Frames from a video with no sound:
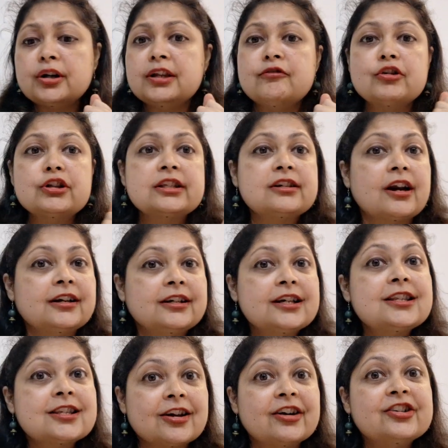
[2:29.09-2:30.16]
He was started
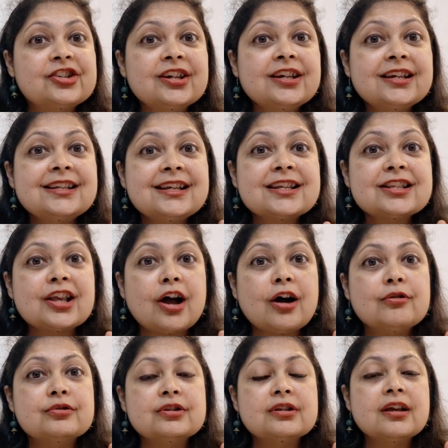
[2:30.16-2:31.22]
searching in his
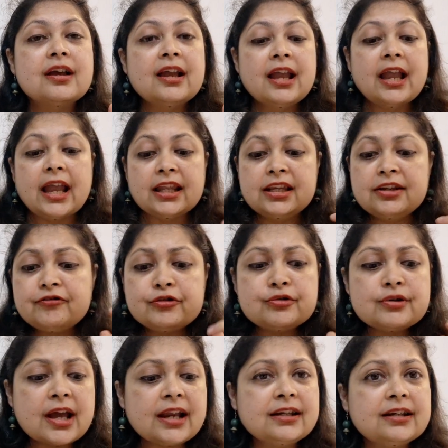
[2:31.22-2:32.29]
house. Any food
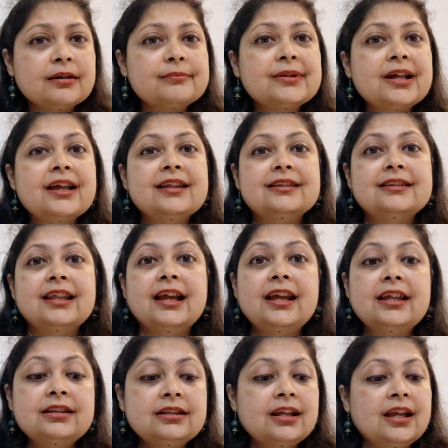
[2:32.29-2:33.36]
item. Then
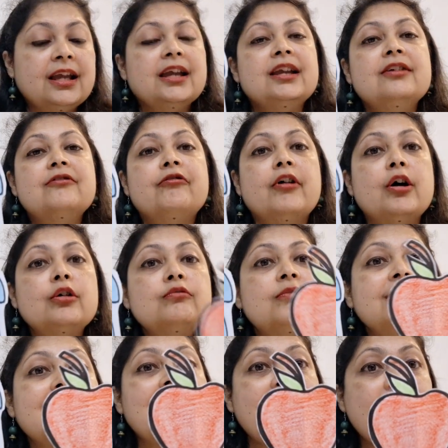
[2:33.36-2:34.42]
he found
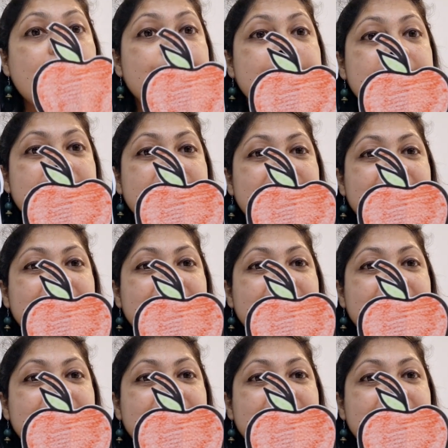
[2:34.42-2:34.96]
one apple.